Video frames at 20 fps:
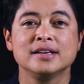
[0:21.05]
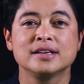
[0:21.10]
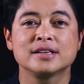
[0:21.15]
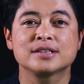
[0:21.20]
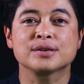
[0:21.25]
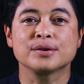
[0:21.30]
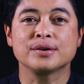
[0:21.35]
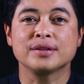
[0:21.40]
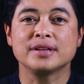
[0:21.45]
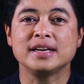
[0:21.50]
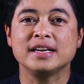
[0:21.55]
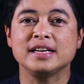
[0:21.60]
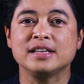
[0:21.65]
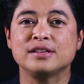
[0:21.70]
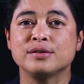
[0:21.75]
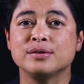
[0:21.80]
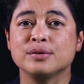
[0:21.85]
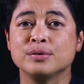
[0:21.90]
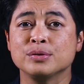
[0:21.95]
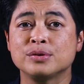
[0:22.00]
So they need
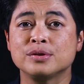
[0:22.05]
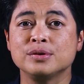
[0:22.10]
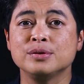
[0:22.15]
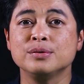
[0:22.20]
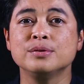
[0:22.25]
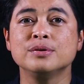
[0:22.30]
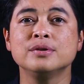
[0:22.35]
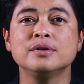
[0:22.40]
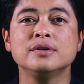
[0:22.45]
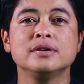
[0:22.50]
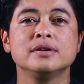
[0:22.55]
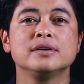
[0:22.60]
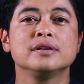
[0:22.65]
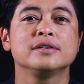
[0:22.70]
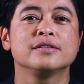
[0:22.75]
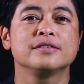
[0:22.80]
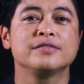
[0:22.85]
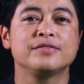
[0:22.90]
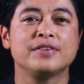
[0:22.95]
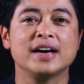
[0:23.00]
to know 2,
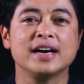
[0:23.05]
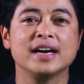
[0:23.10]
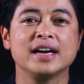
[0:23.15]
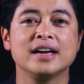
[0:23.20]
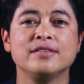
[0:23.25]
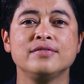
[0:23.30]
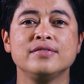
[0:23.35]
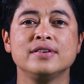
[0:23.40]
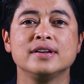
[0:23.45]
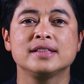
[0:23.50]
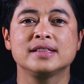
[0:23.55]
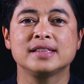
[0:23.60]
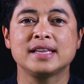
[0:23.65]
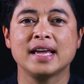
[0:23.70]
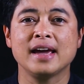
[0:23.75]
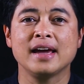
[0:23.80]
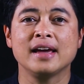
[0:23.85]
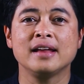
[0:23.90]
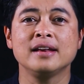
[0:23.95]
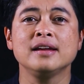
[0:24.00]
5,
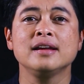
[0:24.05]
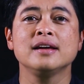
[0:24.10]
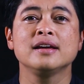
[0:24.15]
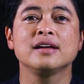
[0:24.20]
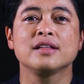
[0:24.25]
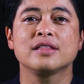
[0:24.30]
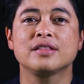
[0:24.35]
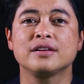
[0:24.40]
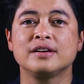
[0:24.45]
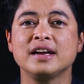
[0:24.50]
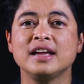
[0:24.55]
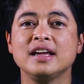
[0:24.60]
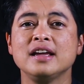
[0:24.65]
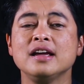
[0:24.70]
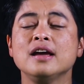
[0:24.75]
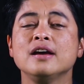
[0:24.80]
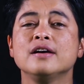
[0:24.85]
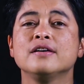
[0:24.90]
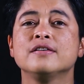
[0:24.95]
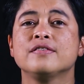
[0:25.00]
10,
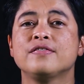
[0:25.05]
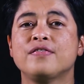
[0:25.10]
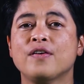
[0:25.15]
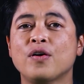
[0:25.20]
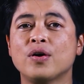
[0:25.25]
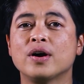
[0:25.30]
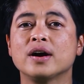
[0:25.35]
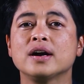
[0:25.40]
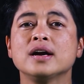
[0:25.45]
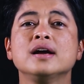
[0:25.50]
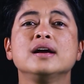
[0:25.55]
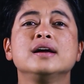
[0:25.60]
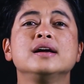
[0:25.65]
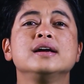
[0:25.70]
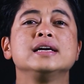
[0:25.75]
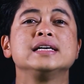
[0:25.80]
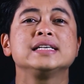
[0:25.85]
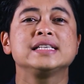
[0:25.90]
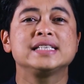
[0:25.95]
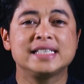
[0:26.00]
3, 4,
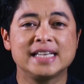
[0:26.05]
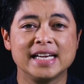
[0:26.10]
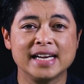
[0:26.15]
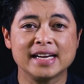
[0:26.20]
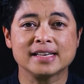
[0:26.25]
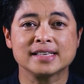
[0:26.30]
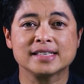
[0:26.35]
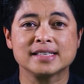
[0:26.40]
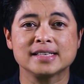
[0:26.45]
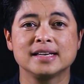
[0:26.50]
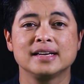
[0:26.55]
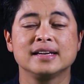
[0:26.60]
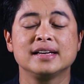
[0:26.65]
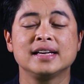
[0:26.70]
6.